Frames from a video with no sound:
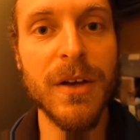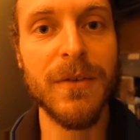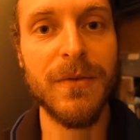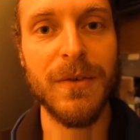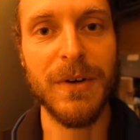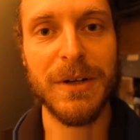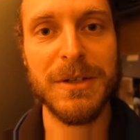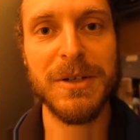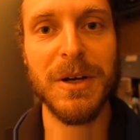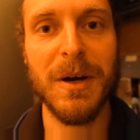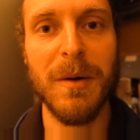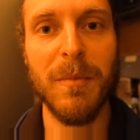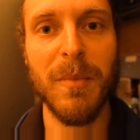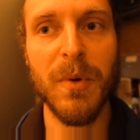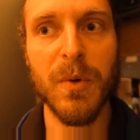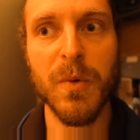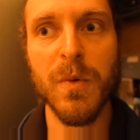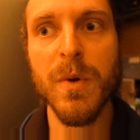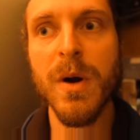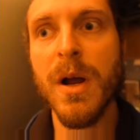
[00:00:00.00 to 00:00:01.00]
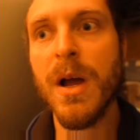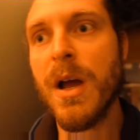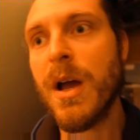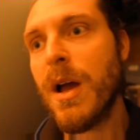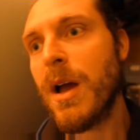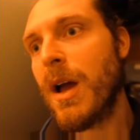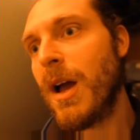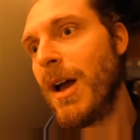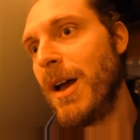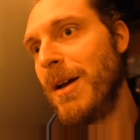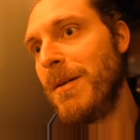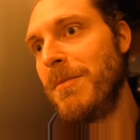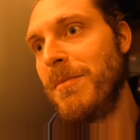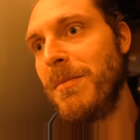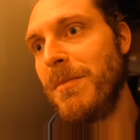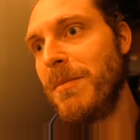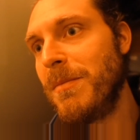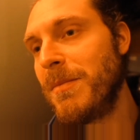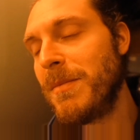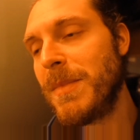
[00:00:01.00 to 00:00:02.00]
for example, it's
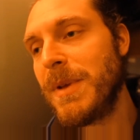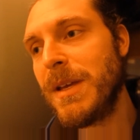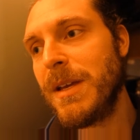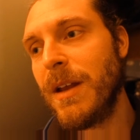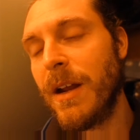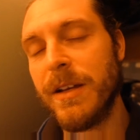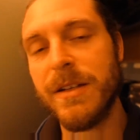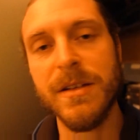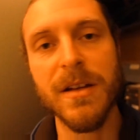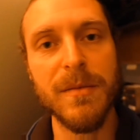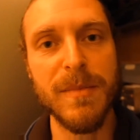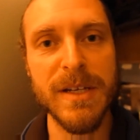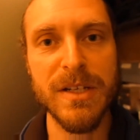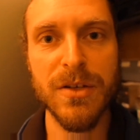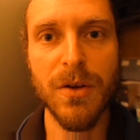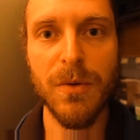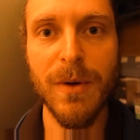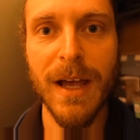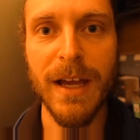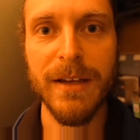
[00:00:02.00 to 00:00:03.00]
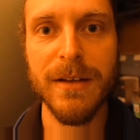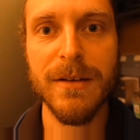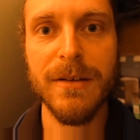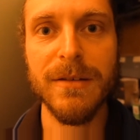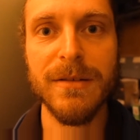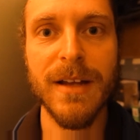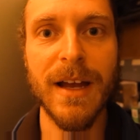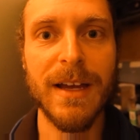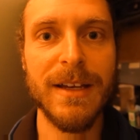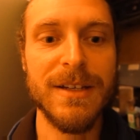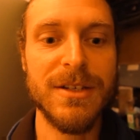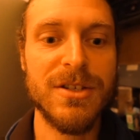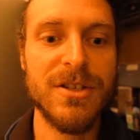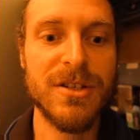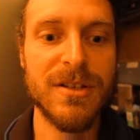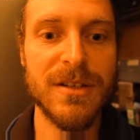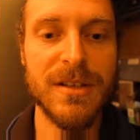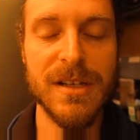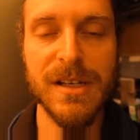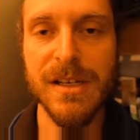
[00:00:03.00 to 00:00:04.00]
going to be too late, because that is
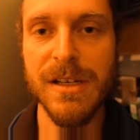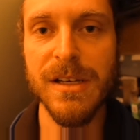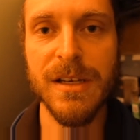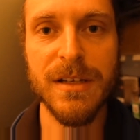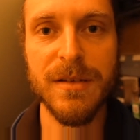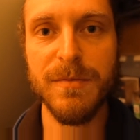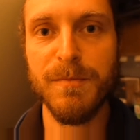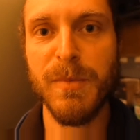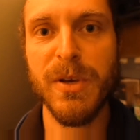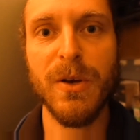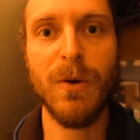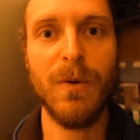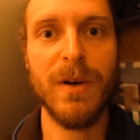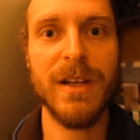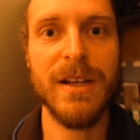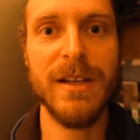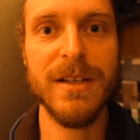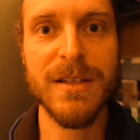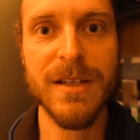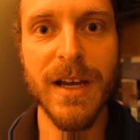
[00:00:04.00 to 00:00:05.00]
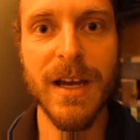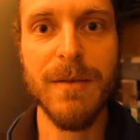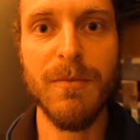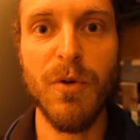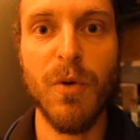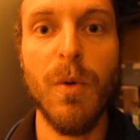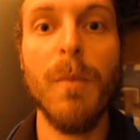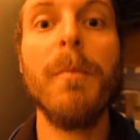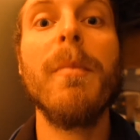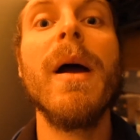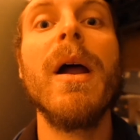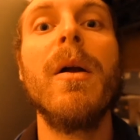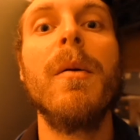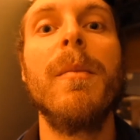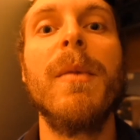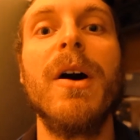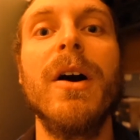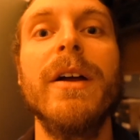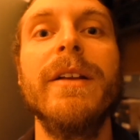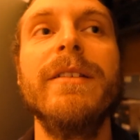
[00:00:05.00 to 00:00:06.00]
just it's purely the escape route. And bear
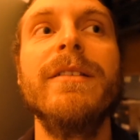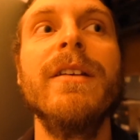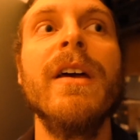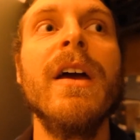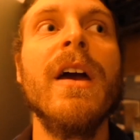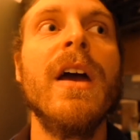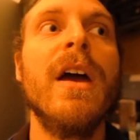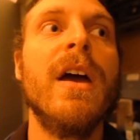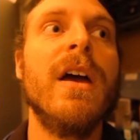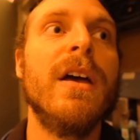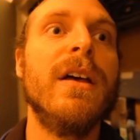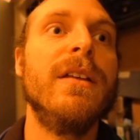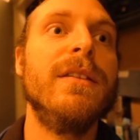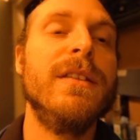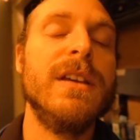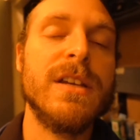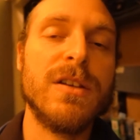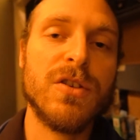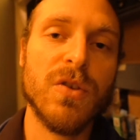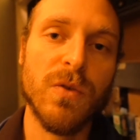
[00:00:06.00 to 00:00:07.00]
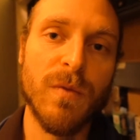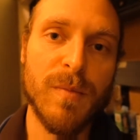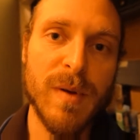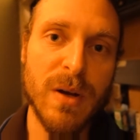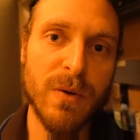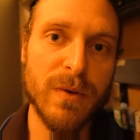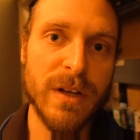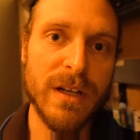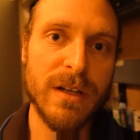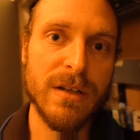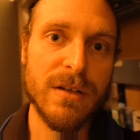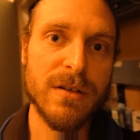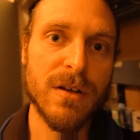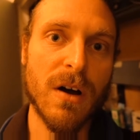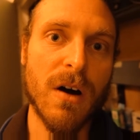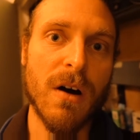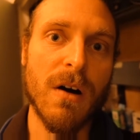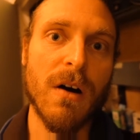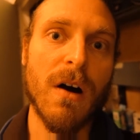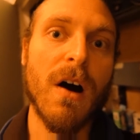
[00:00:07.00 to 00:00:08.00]
in mind, these sort of buildings
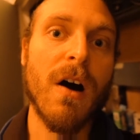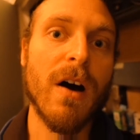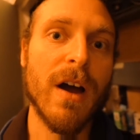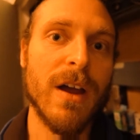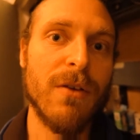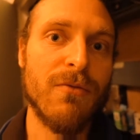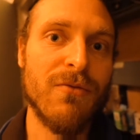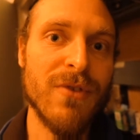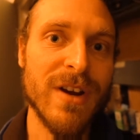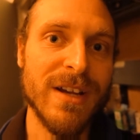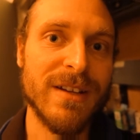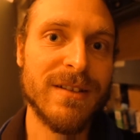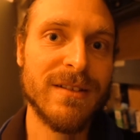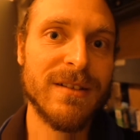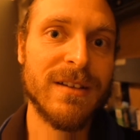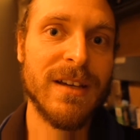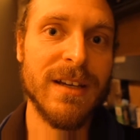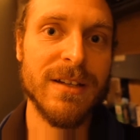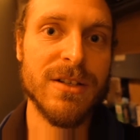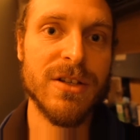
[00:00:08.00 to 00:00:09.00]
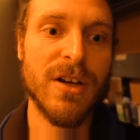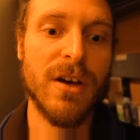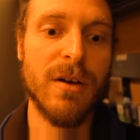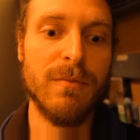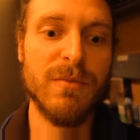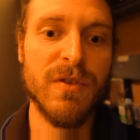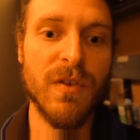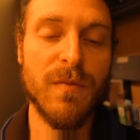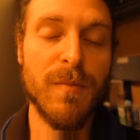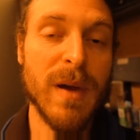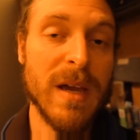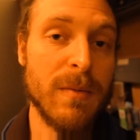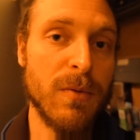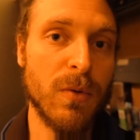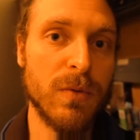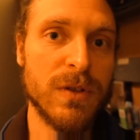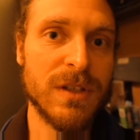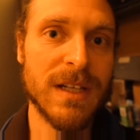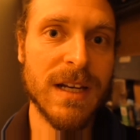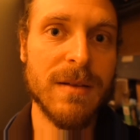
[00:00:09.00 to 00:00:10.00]
are higher risk in terms of
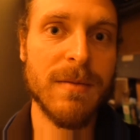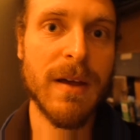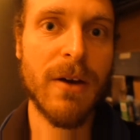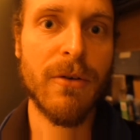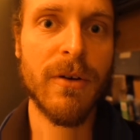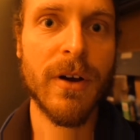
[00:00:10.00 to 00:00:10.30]
people sleep there at